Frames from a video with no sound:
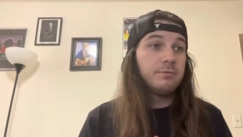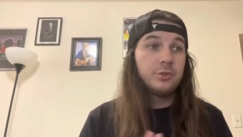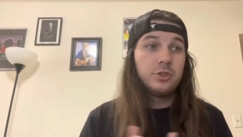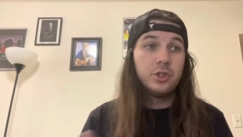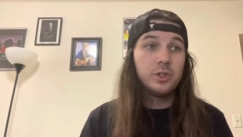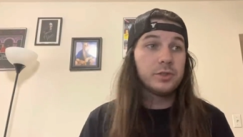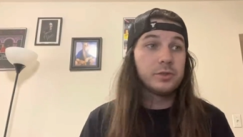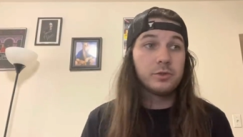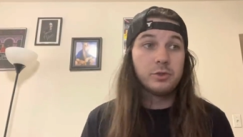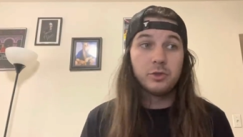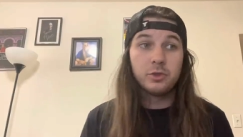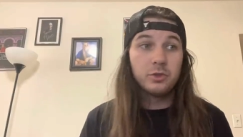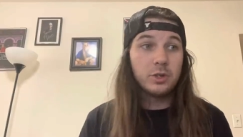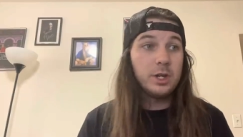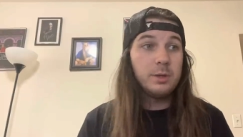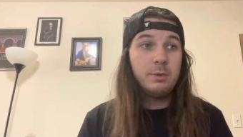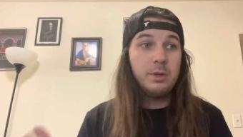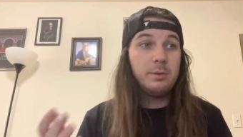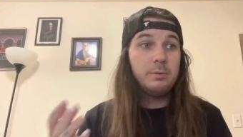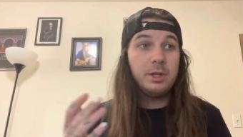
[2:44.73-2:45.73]
just
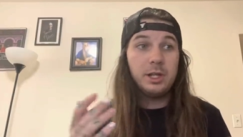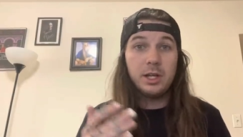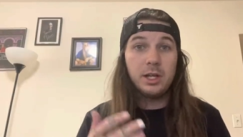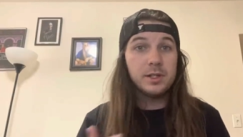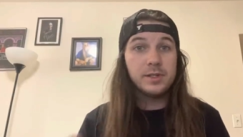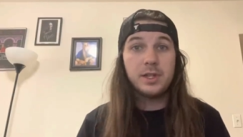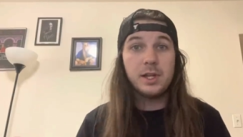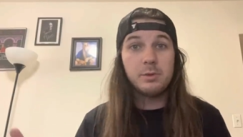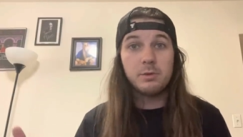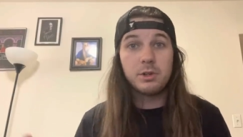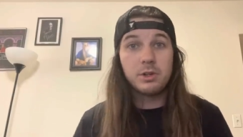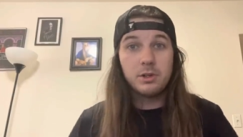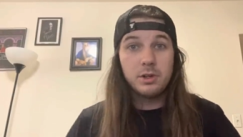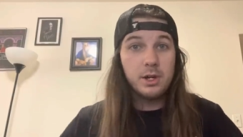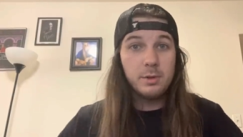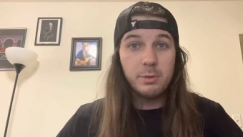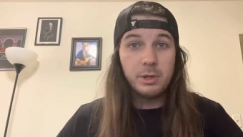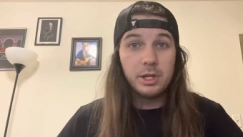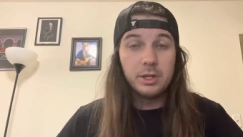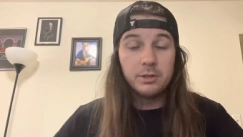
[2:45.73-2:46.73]
creepy because they were
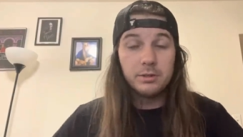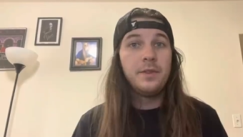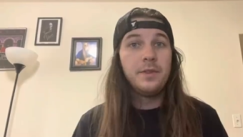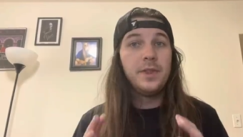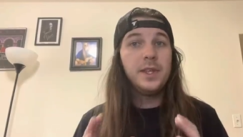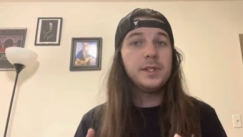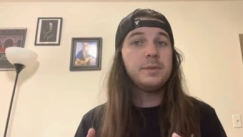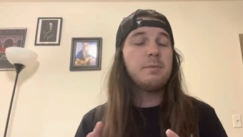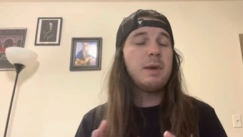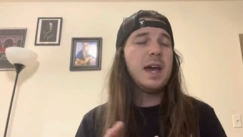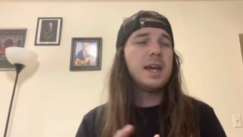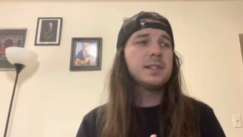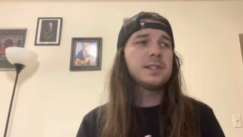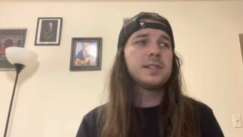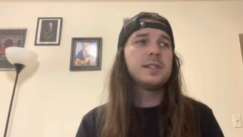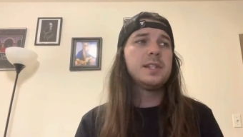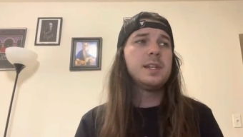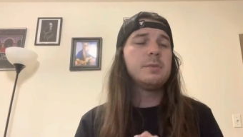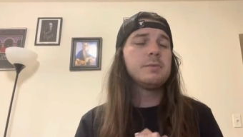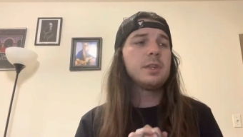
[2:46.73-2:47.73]
creepy. This
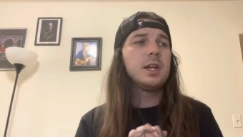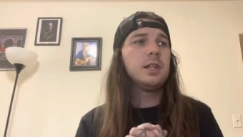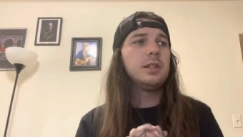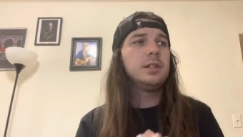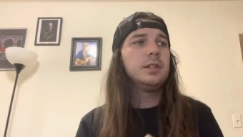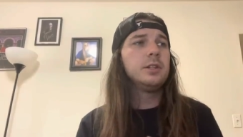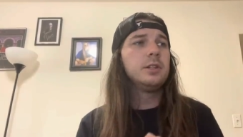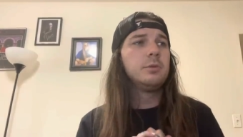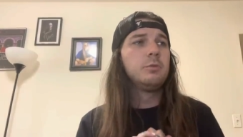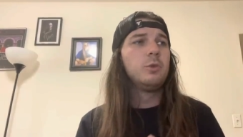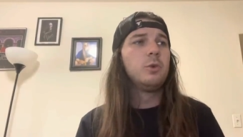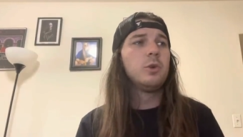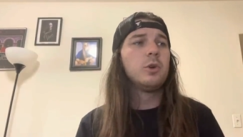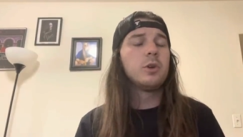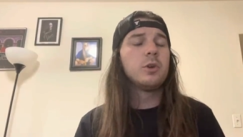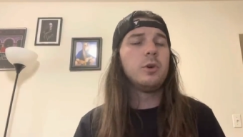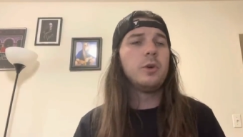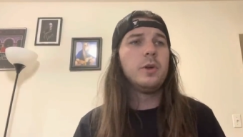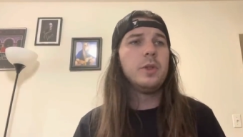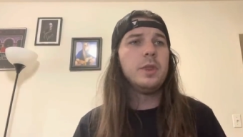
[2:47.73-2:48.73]
mask seems a little
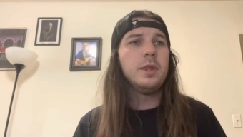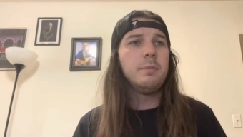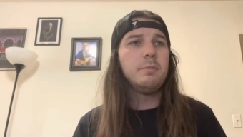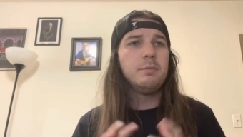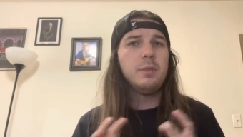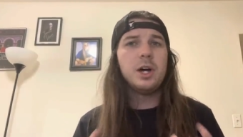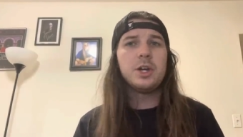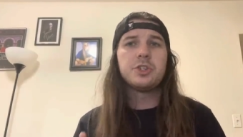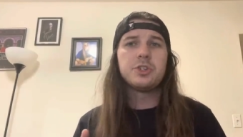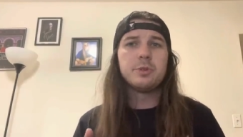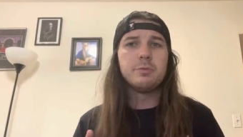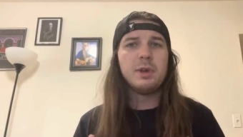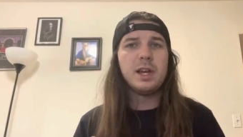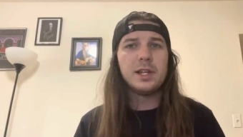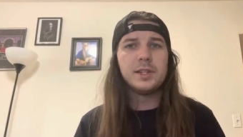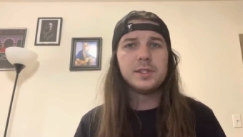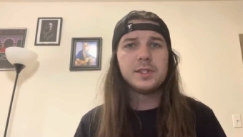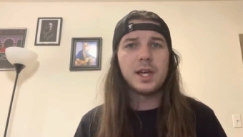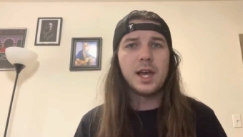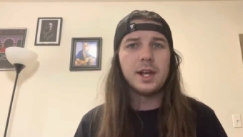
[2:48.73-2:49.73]
more on the
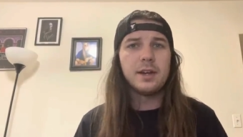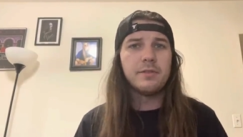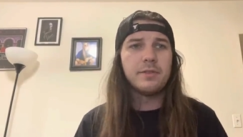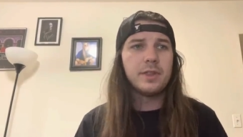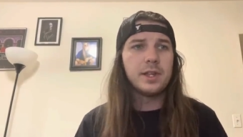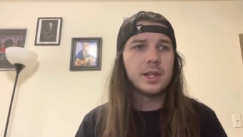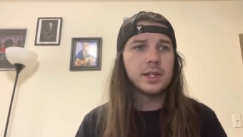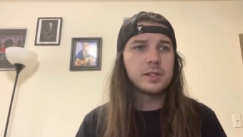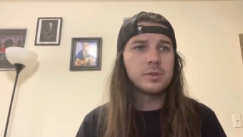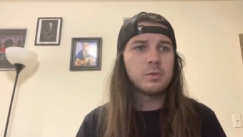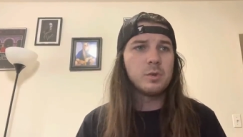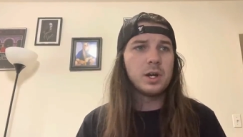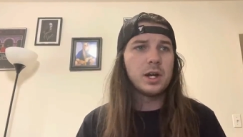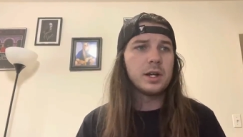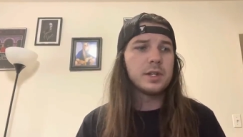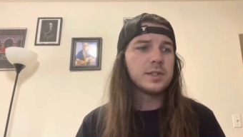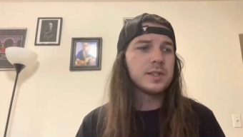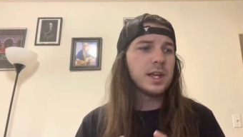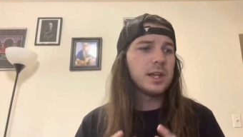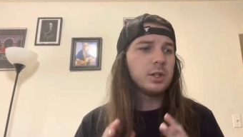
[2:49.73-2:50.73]
Mushroomhead side of things,
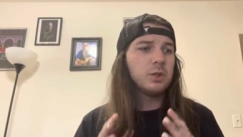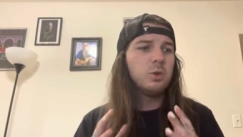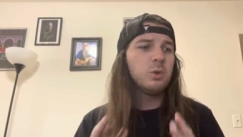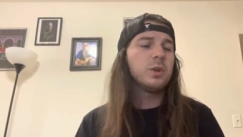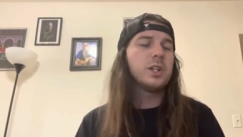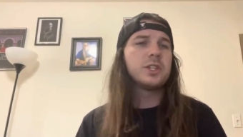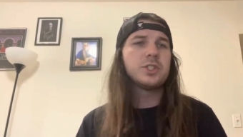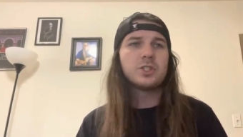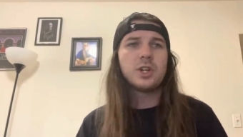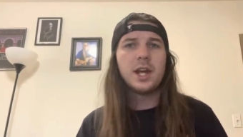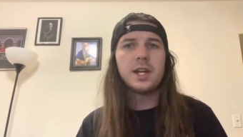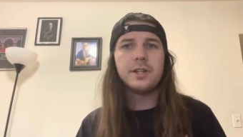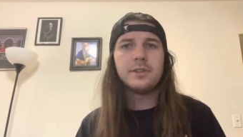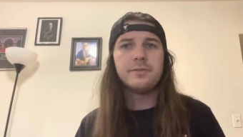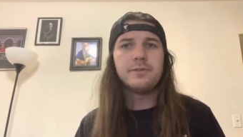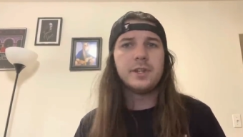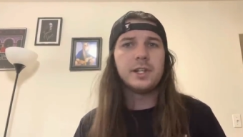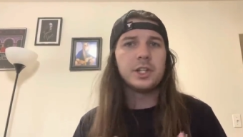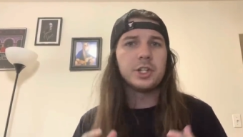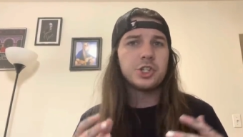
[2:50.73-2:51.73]
where it's like Corey's trying to
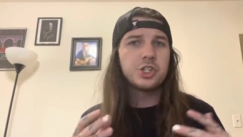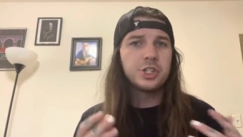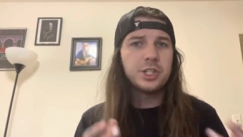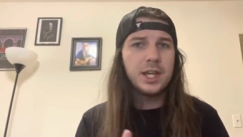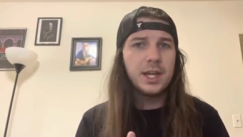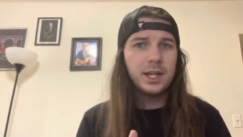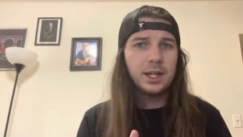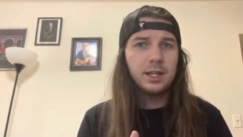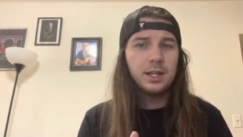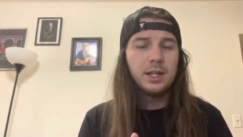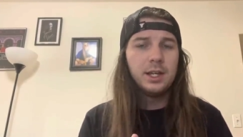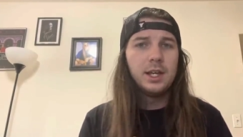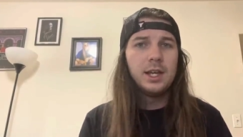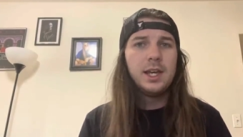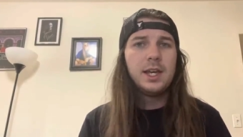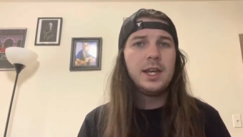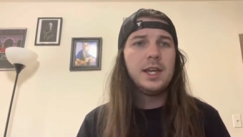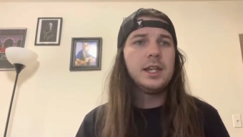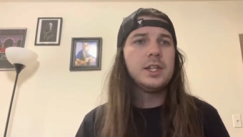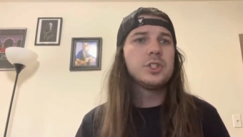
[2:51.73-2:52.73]
fit a shtick,
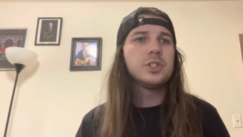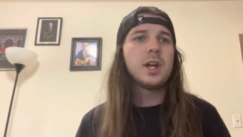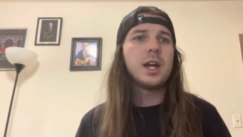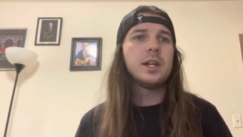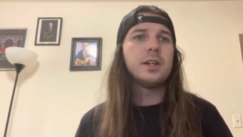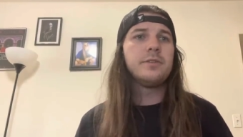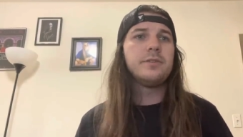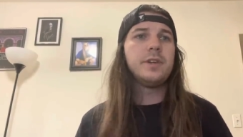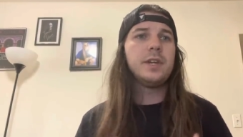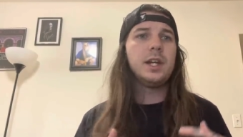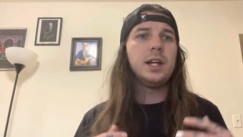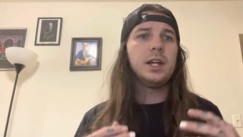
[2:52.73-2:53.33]
He's trying to fit